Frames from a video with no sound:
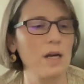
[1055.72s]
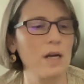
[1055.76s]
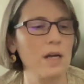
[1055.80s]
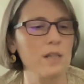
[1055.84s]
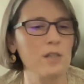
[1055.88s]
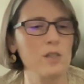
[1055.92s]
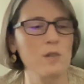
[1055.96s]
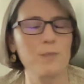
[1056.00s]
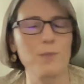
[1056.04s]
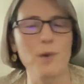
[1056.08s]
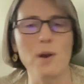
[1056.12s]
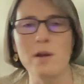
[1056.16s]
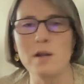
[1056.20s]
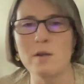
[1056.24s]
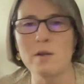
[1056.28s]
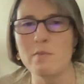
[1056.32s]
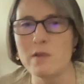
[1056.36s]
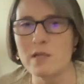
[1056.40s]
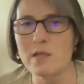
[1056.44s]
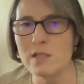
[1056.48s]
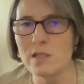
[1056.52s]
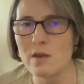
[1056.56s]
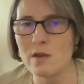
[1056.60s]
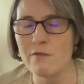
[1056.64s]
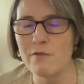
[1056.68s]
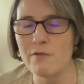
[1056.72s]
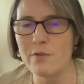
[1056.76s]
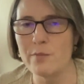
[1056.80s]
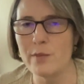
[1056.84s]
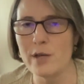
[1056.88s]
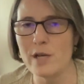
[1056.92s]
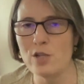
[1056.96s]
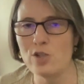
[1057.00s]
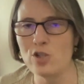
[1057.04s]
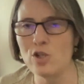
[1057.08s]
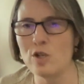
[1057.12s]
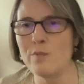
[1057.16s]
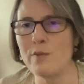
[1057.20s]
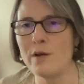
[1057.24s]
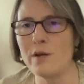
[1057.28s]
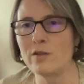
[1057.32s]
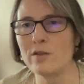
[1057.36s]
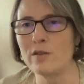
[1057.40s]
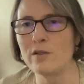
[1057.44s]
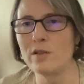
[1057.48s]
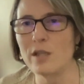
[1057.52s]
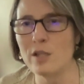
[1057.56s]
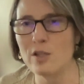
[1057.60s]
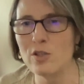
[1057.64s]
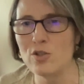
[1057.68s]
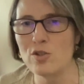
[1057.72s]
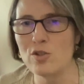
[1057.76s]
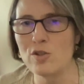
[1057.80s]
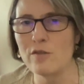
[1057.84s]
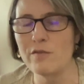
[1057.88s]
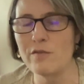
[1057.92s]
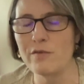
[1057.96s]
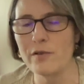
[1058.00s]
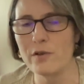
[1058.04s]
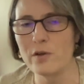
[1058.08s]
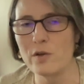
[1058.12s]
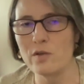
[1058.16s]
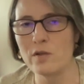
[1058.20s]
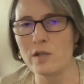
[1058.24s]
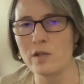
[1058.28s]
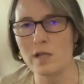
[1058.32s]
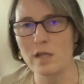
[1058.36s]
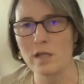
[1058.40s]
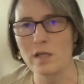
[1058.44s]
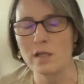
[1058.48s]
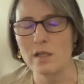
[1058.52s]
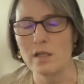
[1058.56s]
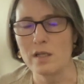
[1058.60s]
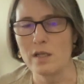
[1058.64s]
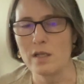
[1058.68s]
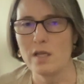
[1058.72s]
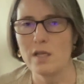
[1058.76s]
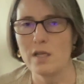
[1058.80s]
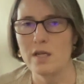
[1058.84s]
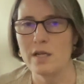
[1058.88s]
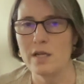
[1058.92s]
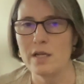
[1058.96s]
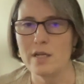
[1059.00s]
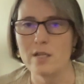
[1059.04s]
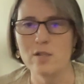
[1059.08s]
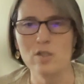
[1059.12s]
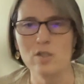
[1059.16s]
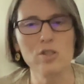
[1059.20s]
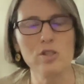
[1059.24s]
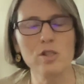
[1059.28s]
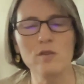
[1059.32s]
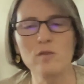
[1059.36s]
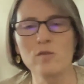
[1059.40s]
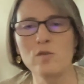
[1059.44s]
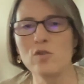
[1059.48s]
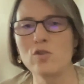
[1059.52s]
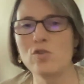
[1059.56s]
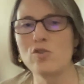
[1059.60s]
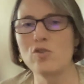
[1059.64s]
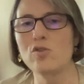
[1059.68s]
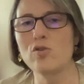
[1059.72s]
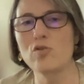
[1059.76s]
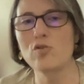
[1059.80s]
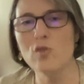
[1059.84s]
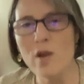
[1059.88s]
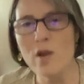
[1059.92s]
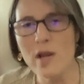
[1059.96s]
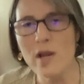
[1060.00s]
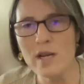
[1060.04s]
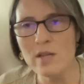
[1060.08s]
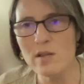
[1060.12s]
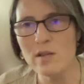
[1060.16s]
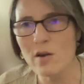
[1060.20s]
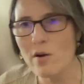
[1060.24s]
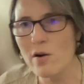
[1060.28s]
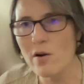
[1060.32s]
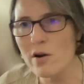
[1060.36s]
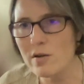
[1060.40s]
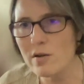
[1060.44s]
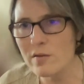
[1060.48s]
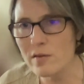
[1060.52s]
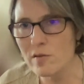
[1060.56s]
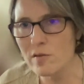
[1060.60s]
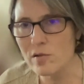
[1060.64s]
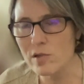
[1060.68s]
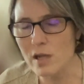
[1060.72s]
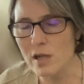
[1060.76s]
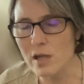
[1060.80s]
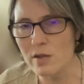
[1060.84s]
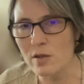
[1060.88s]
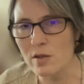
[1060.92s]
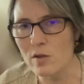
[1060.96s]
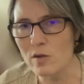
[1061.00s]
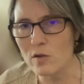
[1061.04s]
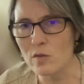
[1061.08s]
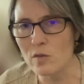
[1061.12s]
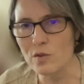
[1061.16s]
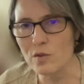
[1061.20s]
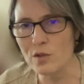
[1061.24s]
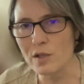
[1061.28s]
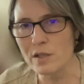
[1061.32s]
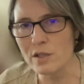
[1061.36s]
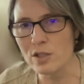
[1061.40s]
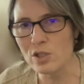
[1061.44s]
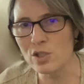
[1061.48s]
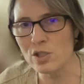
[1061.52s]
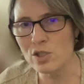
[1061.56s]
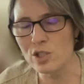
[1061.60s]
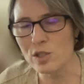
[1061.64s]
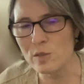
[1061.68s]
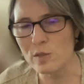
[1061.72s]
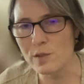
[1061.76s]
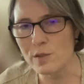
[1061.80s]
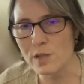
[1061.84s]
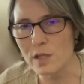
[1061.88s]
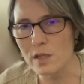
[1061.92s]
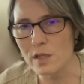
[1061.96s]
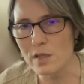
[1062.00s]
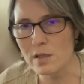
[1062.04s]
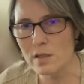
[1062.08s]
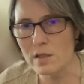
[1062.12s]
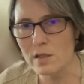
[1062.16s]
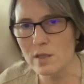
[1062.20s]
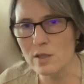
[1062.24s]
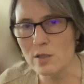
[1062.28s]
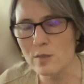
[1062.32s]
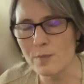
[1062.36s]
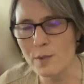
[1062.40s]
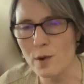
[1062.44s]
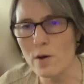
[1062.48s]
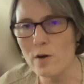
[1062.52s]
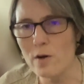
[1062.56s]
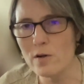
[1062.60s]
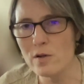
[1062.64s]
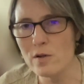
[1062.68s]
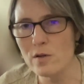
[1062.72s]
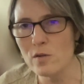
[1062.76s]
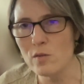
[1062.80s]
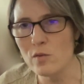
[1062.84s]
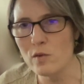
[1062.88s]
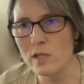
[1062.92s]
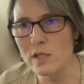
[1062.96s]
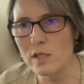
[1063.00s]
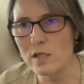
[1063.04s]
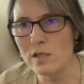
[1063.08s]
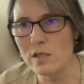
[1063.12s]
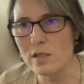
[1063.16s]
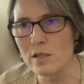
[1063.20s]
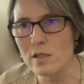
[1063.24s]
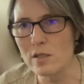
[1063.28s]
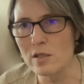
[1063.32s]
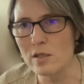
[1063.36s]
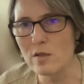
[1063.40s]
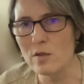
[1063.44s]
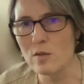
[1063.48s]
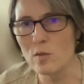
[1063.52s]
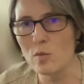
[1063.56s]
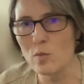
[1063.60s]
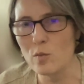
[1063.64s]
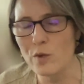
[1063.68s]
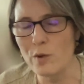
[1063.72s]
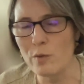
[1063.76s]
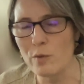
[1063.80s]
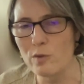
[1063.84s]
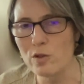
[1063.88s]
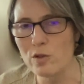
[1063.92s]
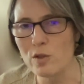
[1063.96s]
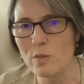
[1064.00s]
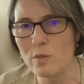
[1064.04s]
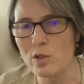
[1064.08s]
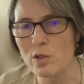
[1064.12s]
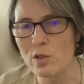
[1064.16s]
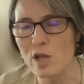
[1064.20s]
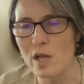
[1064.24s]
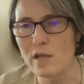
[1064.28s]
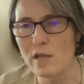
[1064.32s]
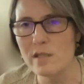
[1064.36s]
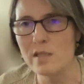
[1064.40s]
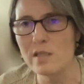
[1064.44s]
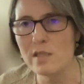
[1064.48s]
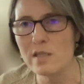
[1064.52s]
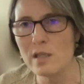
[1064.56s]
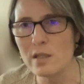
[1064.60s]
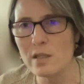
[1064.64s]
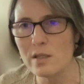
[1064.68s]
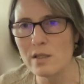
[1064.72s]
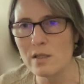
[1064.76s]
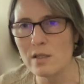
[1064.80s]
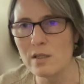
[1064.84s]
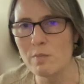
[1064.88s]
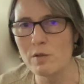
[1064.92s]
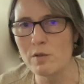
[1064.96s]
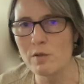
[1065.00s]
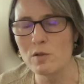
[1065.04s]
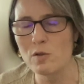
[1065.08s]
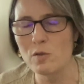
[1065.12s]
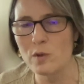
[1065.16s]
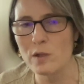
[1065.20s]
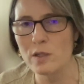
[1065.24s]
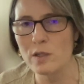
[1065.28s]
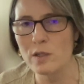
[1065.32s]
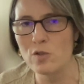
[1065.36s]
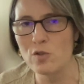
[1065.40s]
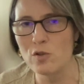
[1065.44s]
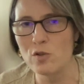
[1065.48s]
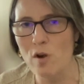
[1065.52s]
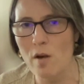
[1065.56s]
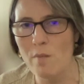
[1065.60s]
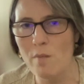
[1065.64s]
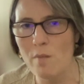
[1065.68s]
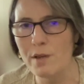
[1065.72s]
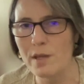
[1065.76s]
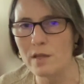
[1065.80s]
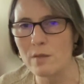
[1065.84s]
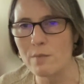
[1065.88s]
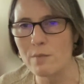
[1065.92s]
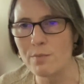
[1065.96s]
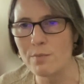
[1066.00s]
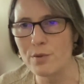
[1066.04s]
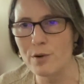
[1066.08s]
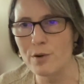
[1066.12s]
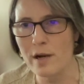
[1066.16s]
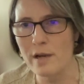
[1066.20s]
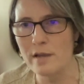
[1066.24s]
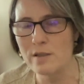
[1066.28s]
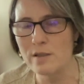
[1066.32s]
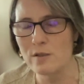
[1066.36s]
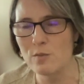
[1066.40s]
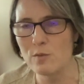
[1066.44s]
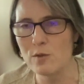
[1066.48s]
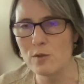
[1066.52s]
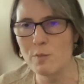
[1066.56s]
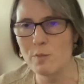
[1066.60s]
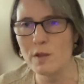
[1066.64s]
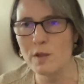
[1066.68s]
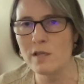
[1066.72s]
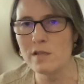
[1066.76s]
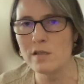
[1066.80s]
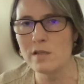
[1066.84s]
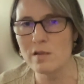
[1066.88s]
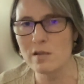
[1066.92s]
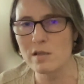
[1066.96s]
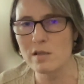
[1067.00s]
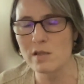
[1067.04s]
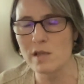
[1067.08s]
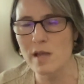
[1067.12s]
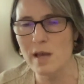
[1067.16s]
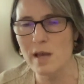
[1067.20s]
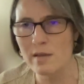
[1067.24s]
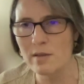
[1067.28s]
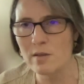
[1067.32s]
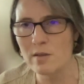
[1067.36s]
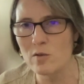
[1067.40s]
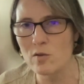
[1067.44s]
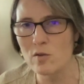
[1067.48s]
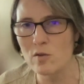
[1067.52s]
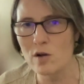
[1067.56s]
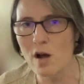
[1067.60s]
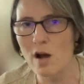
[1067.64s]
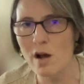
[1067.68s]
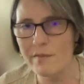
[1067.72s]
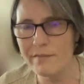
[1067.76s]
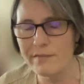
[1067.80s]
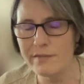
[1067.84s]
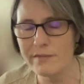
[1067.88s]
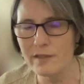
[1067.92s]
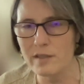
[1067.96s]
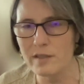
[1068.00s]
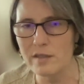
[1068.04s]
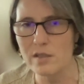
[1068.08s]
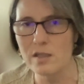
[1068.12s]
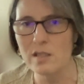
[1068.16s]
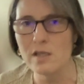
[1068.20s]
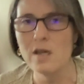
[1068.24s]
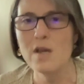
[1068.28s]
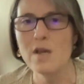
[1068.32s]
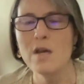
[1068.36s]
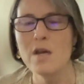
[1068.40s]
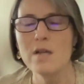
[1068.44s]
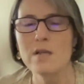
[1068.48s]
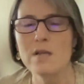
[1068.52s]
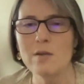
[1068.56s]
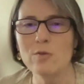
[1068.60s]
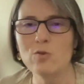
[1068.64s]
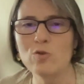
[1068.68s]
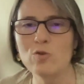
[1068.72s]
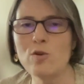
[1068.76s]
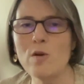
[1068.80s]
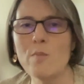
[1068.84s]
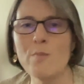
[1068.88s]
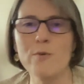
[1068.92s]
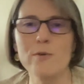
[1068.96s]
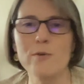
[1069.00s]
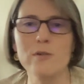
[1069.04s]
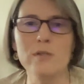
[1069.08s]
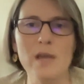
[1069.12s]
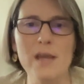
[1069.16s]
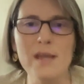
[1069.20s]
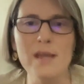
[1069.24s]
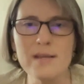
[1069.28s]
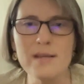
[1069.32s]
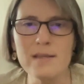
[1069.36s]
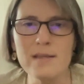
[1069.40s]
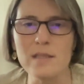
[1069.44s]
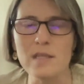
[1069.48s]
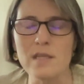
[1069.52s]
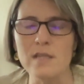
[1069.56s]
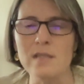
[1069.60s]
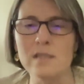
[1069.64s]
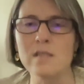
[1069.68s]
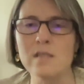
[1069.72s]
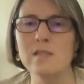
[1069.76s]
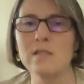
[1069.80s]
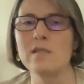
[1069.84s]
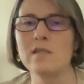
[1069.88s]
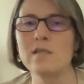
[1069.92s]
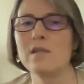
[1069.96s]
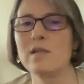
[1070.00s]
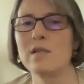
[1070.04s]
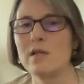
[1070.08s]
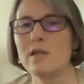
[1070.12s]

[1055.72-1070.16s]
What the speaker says: spreading misinformation about the nature of voting, it just goes straight at the heart of those ethical relationships. And I think that's part of the reason that there was so much hostility between Trump and the press, was because of these ethical conflicts. Now, Trump would take this,